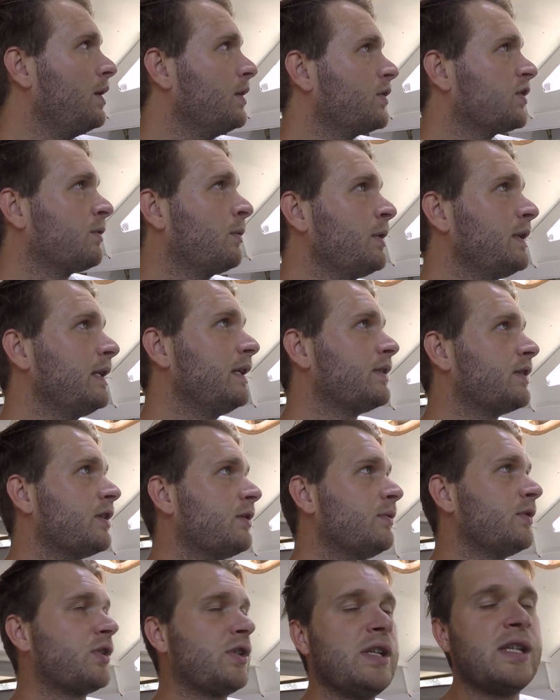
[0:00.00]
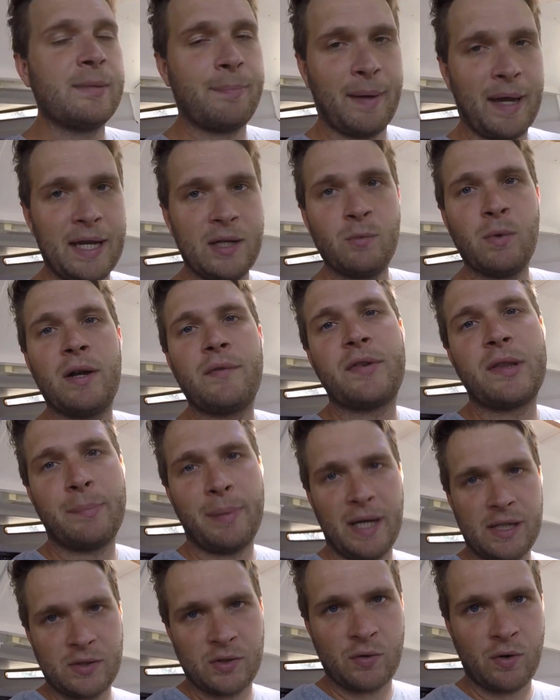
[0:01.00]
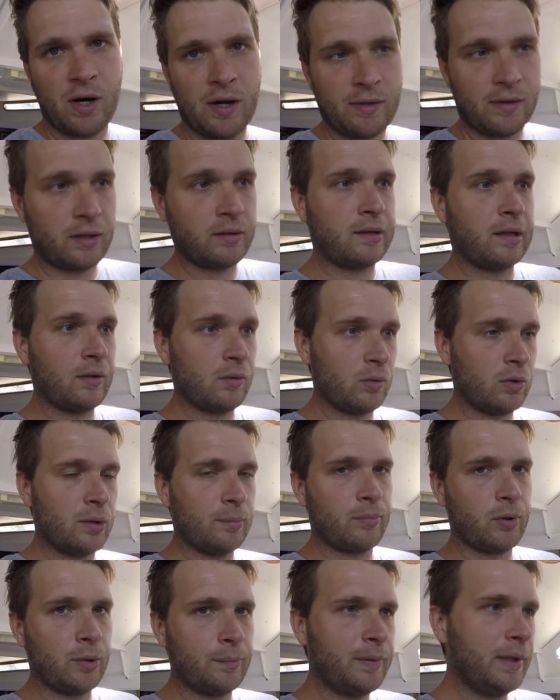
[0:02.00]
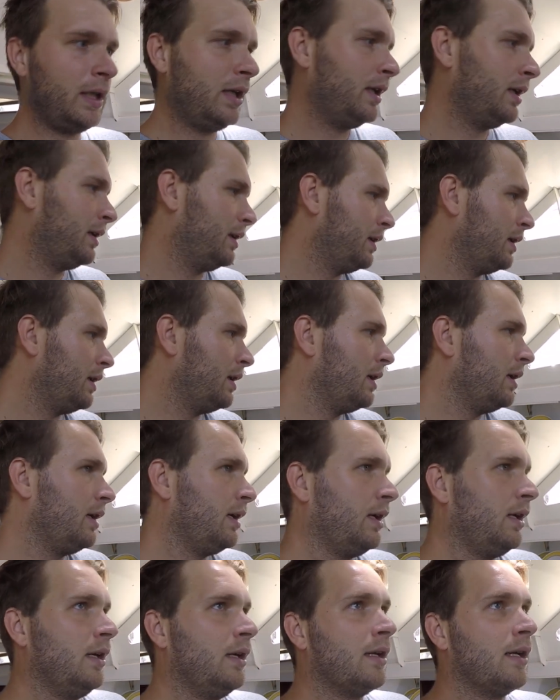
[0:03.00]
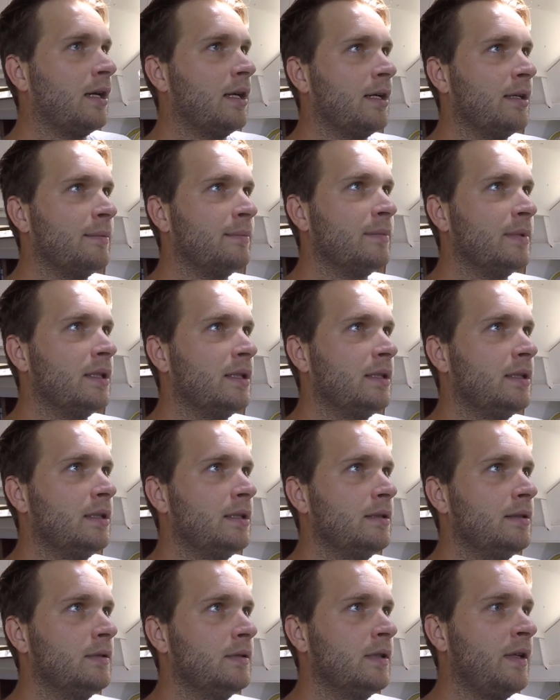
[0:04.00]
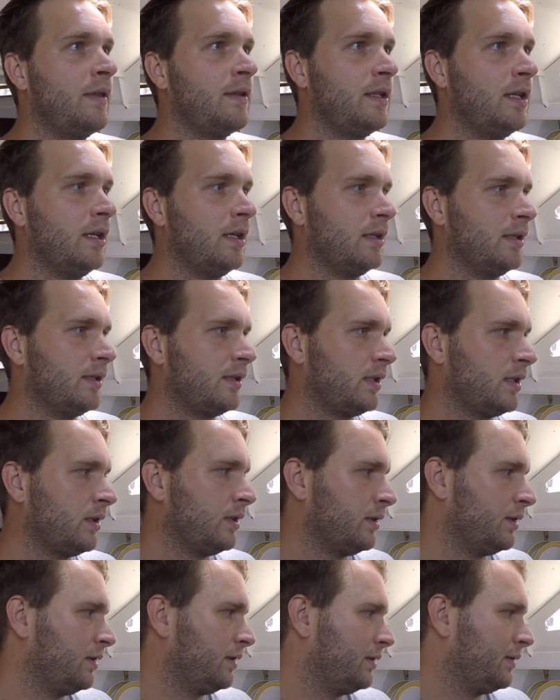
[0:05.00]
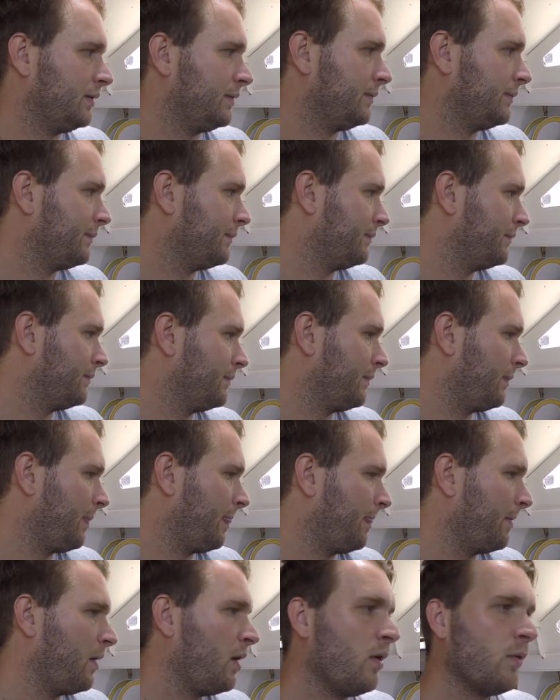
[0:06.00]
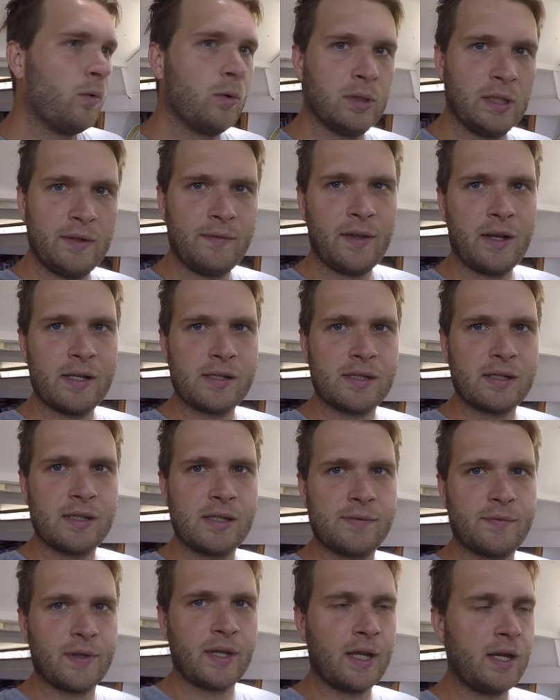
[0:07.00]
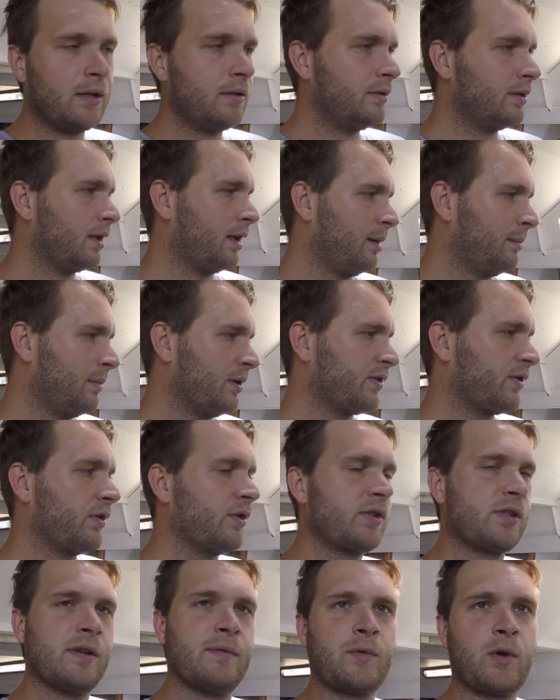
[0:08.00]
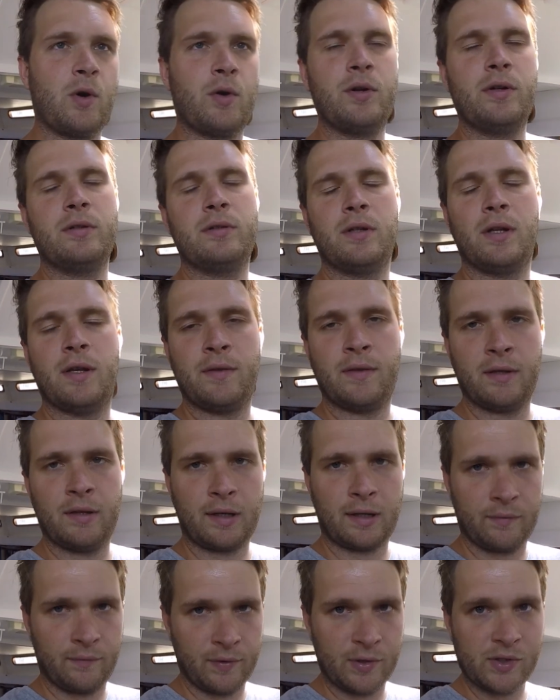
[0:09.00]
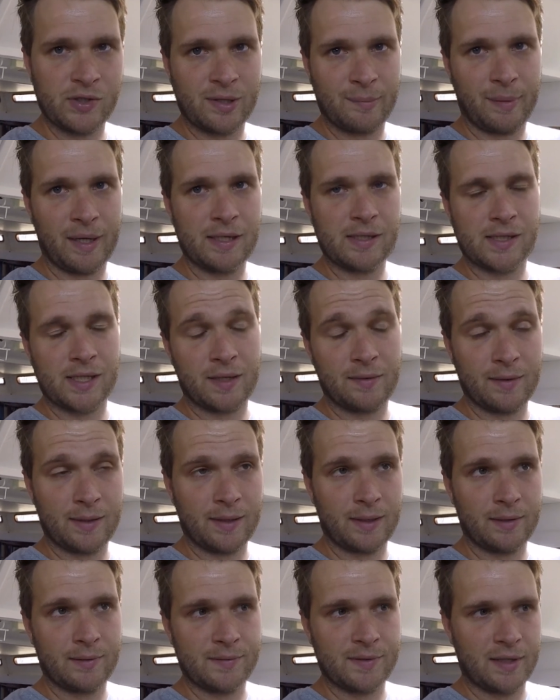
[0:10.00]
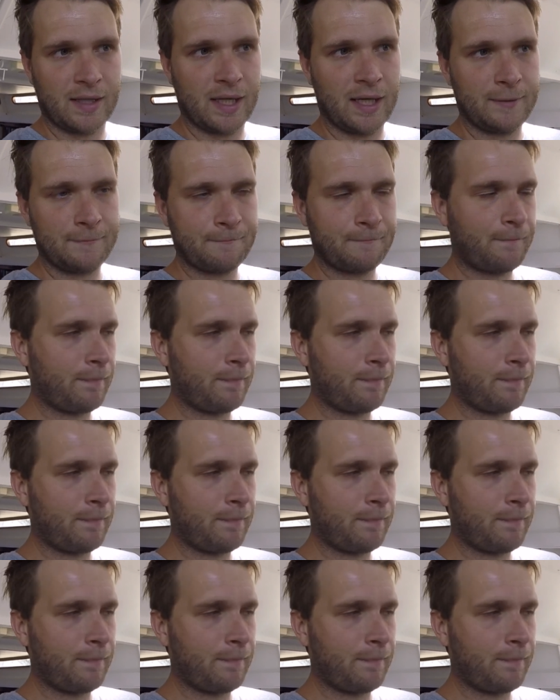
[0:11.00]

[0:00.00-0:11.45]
So what you need to do is you need to paint, wait for the paint to dry and then get it all on properly. And then yeah, so we'll leave that as it is for now, as long as I've got it, and then I can finish the painting and then get into that.